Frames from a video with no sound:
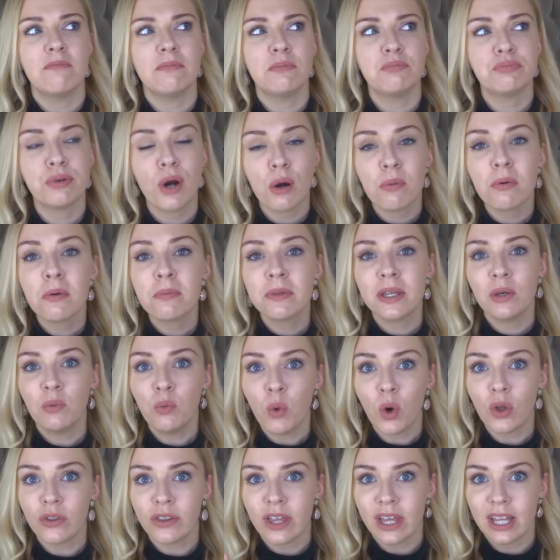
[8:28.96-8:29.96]
Probably
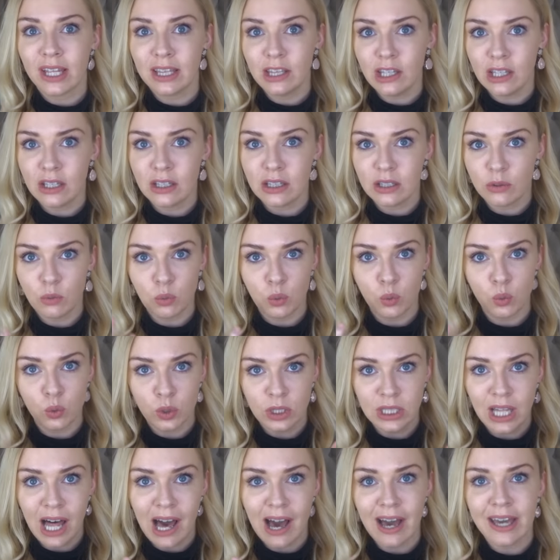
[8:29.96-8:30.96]
what they're
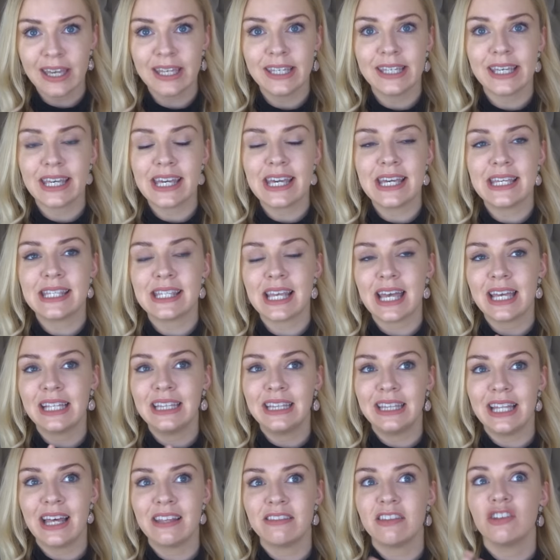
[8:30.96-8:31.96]
like is a
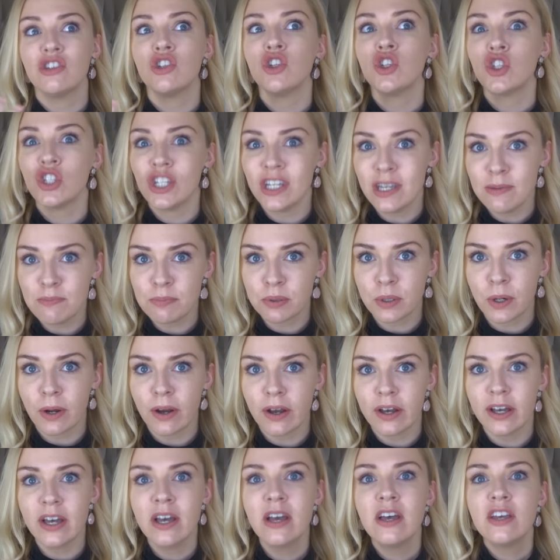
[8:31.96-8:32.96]
leather
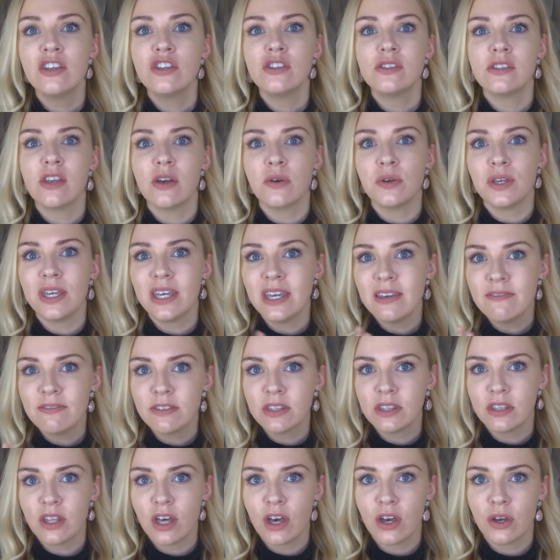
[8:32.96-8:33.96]
Chypre. So
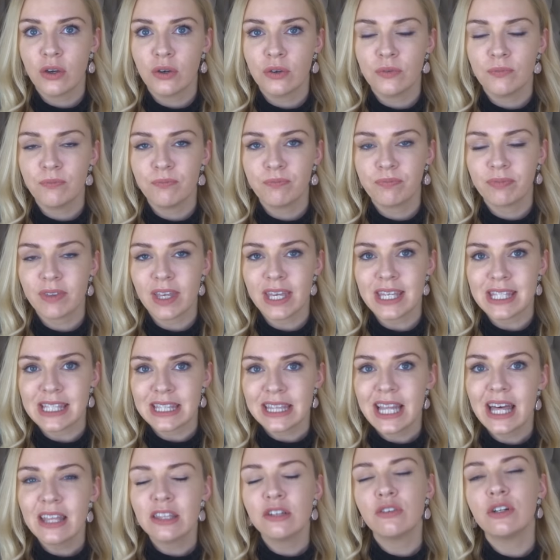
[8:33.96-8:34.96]
even though it's
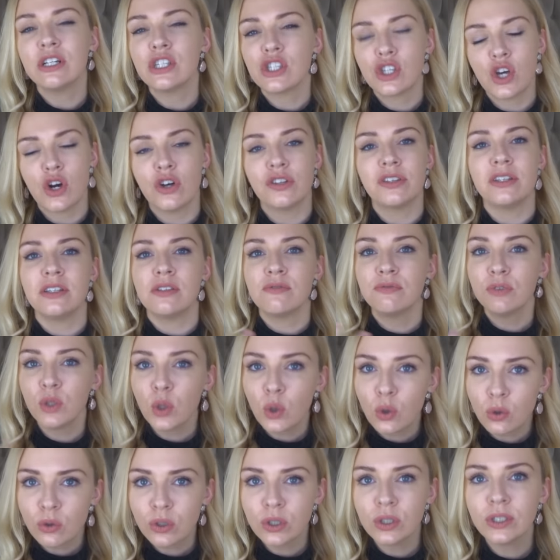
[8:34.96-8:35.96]
leather, it's got these
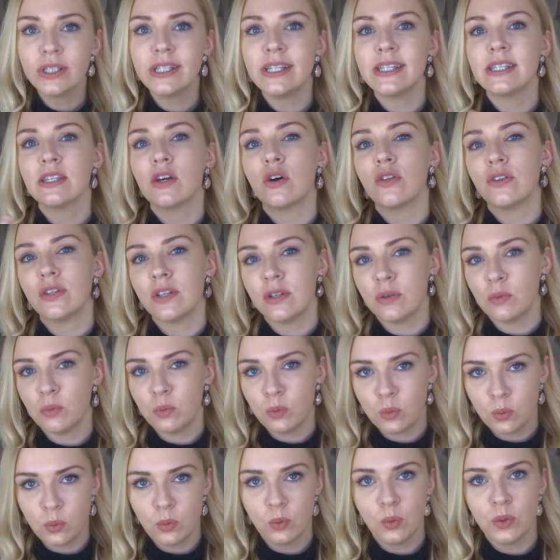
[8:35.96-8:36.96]
floral, it's got the
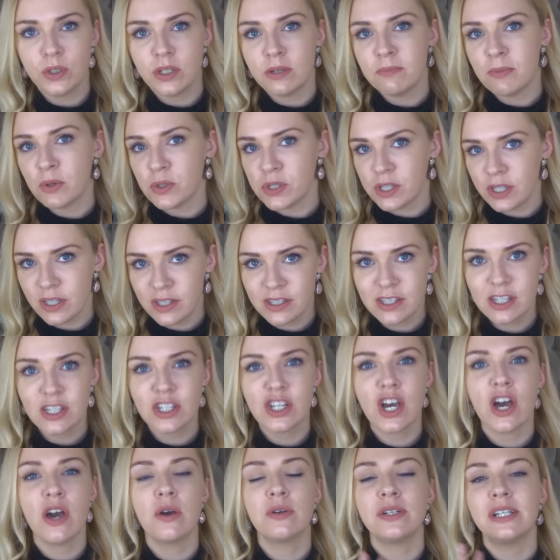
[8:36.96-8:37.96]
woody mossy
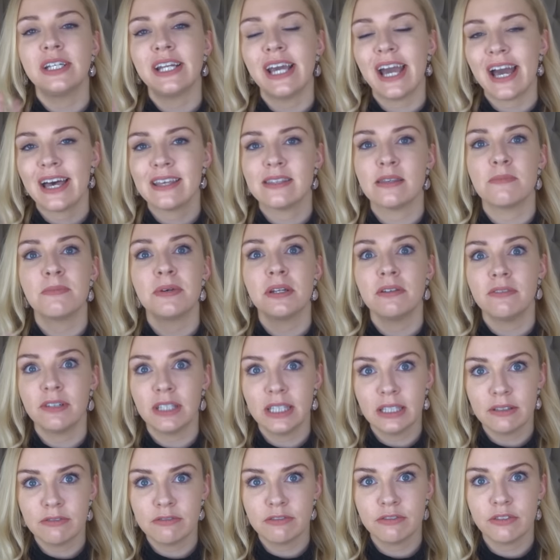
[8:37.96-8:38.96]
undertone, and it has a bit of
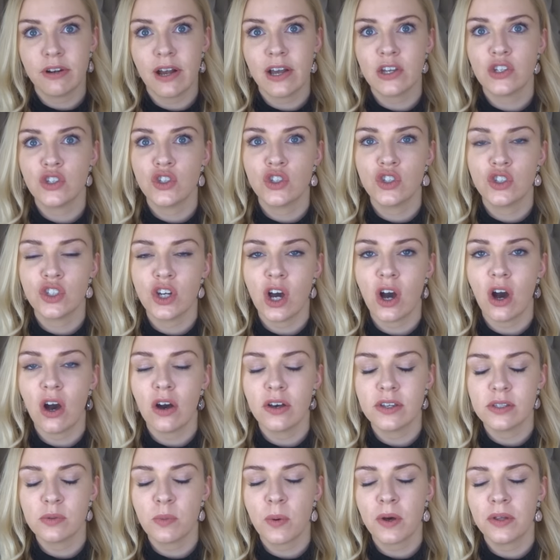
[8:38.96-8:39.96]
a fresh
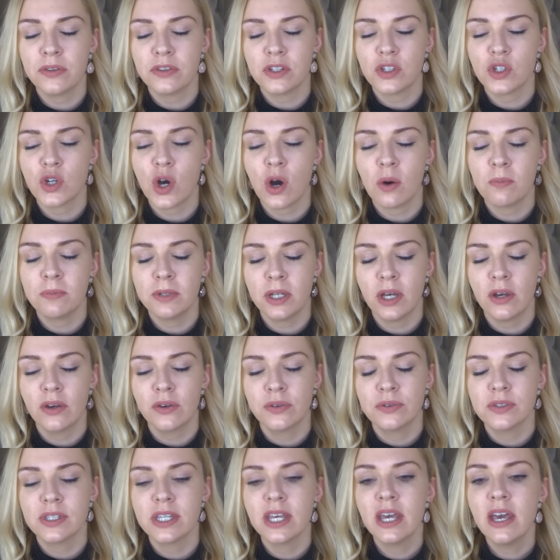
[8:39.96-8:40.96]
start as well on the top
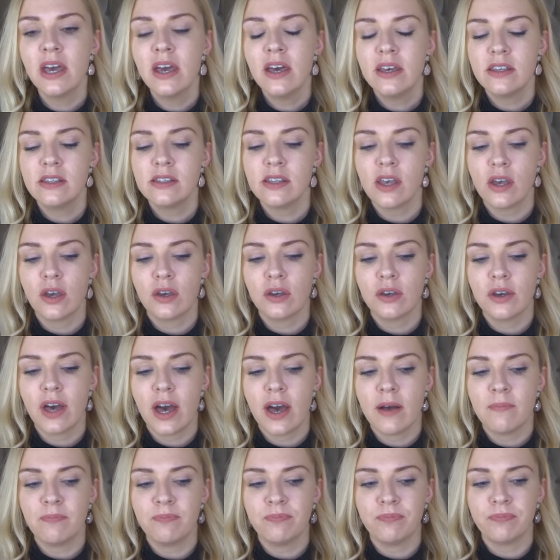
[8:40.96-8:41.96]
note. So
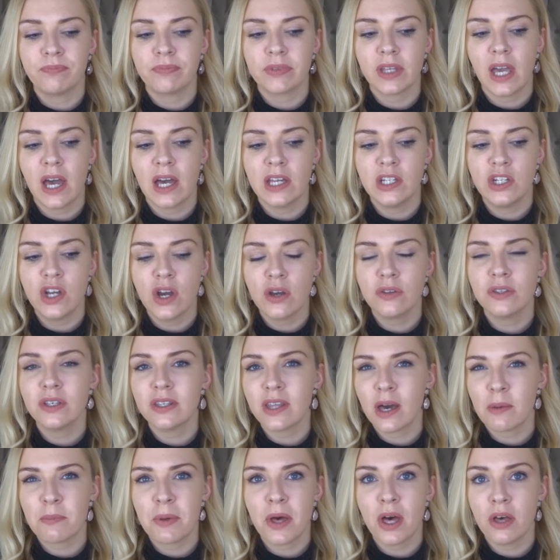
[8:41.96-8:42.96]
I know that
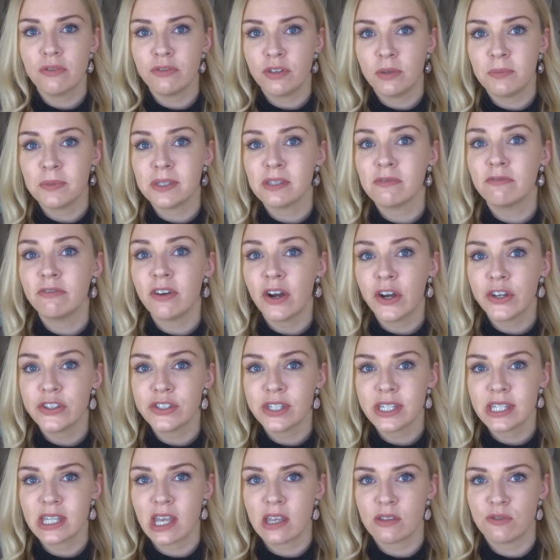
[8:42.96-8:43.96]
that perfume is very
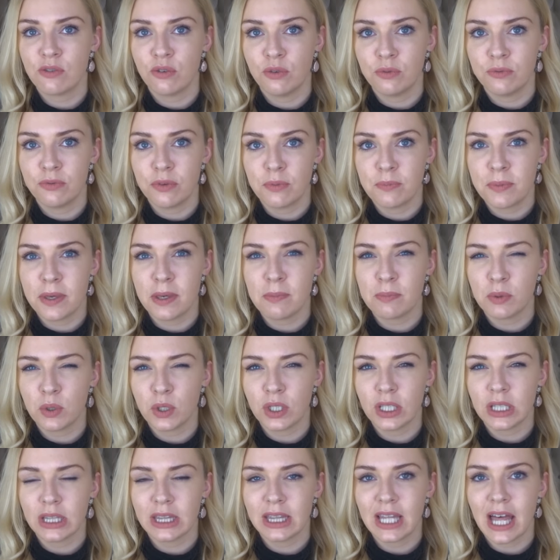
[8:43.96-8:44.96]
successful for people
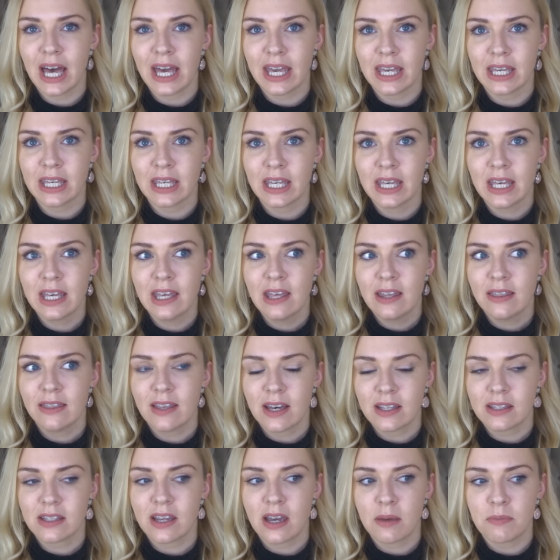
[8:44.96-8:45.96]
that like
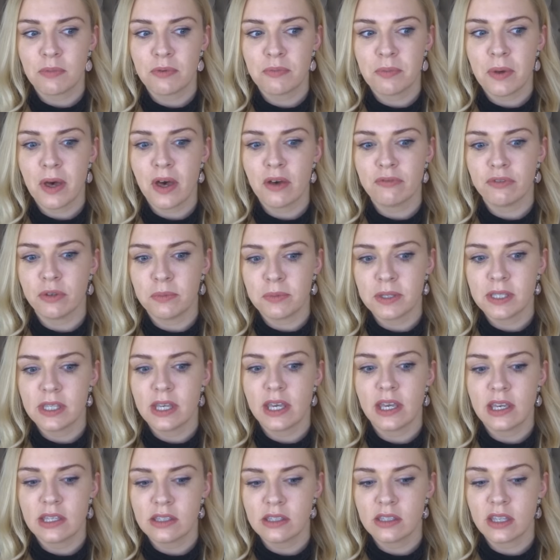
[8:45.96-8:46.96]
that type of perfume.
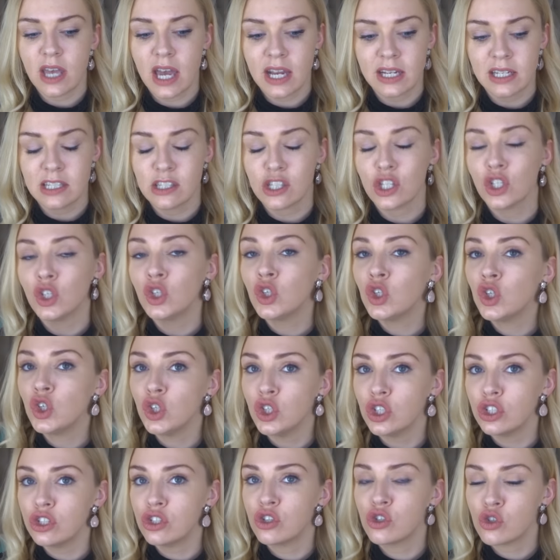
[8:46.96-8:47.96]
It's a
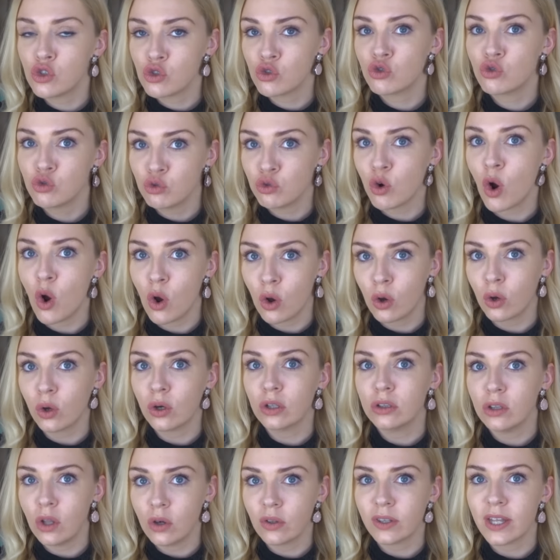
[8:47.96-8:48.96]
good, strong,
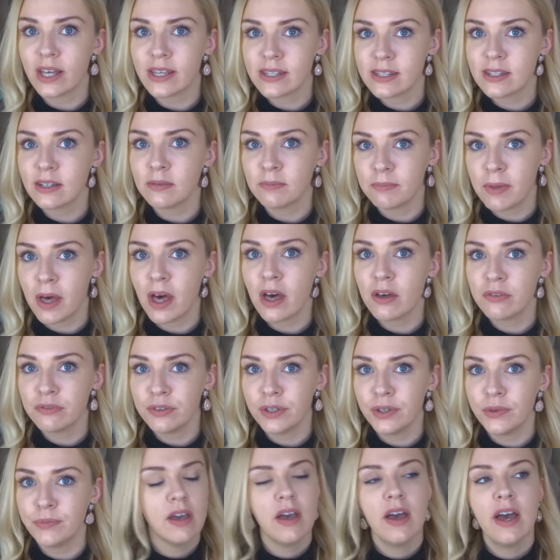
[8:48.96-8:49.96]
long-lasting
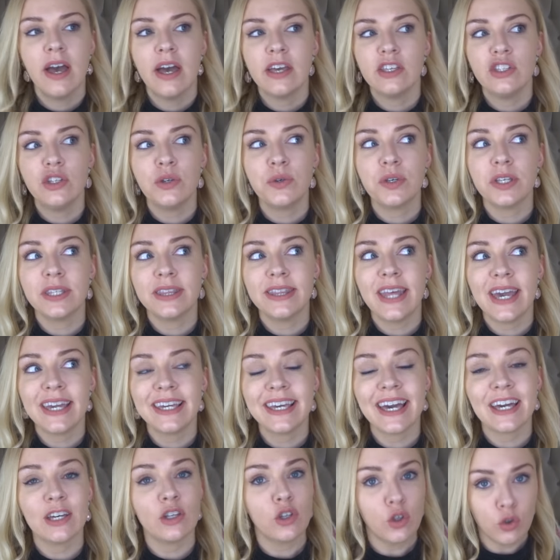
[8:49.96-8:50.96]
perfume. You can then
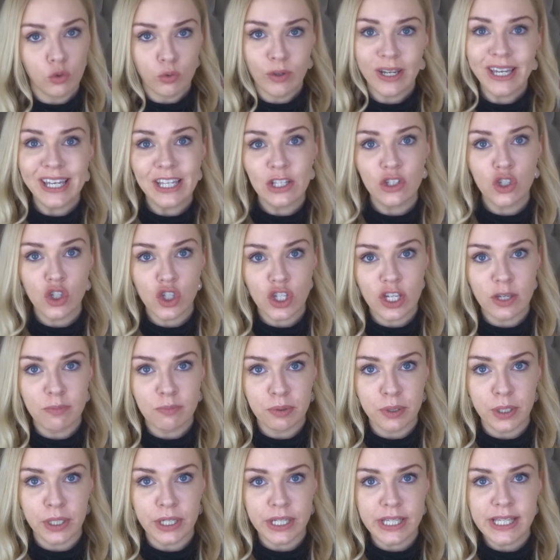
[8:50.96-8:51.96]
get green
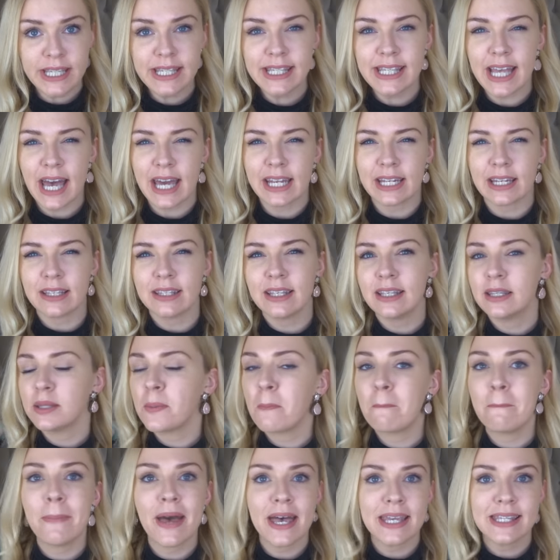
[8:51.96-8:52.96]
Chypres, and I think the
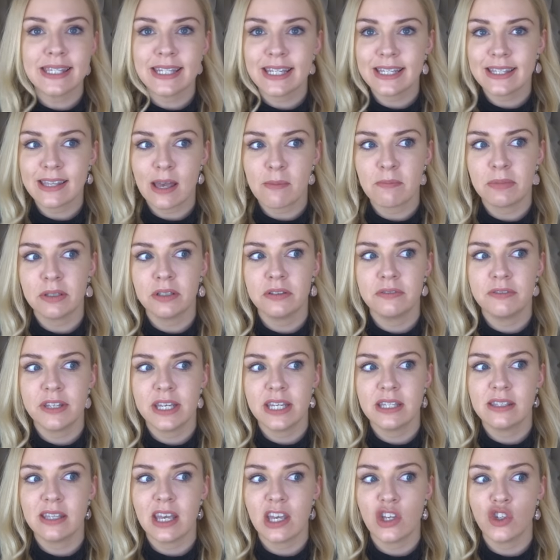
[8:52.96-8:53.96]
best example of
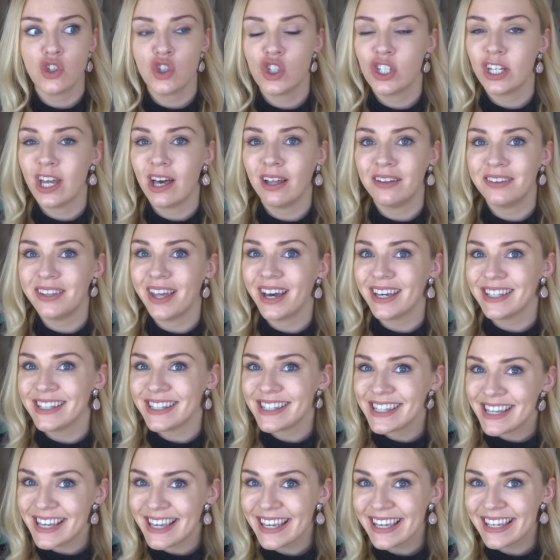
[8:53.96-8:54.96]
this is Chanel
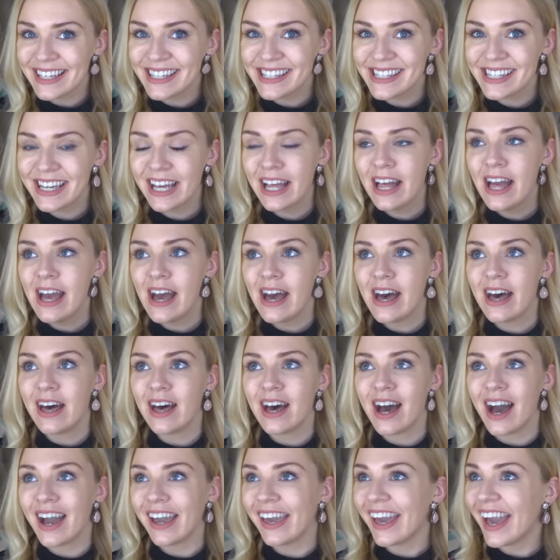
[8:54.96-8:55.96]
19.
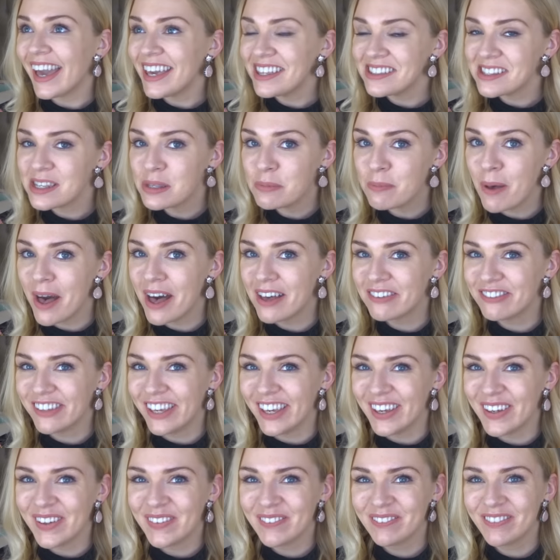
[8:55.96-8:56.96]
I hate this
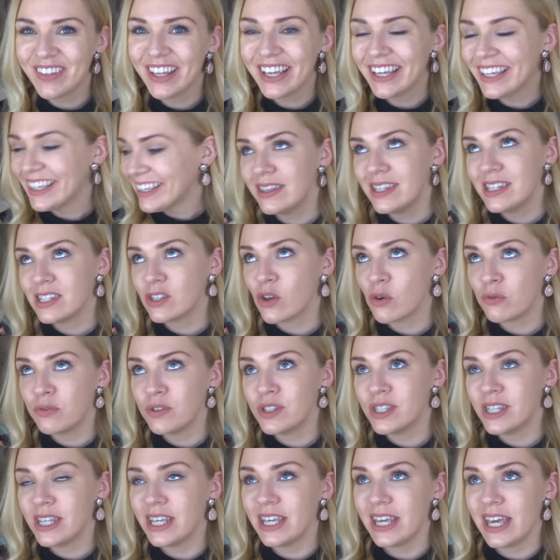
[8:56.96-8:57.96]
perfume. This
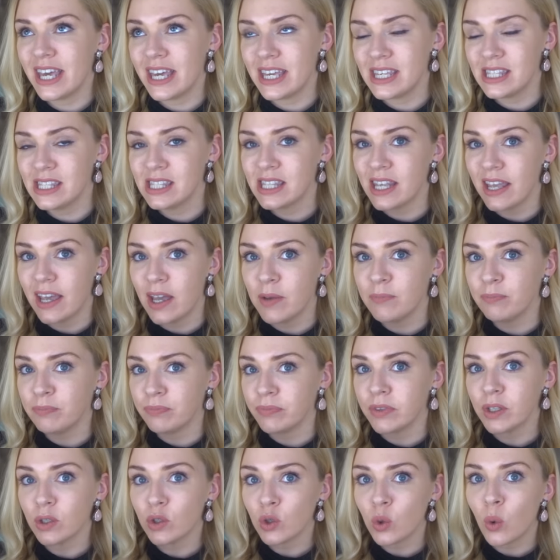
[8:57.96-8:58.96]
obviously is
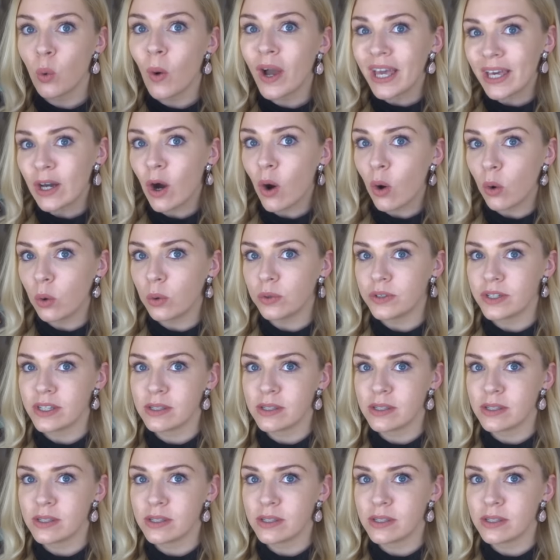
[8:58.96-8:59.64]
quite old.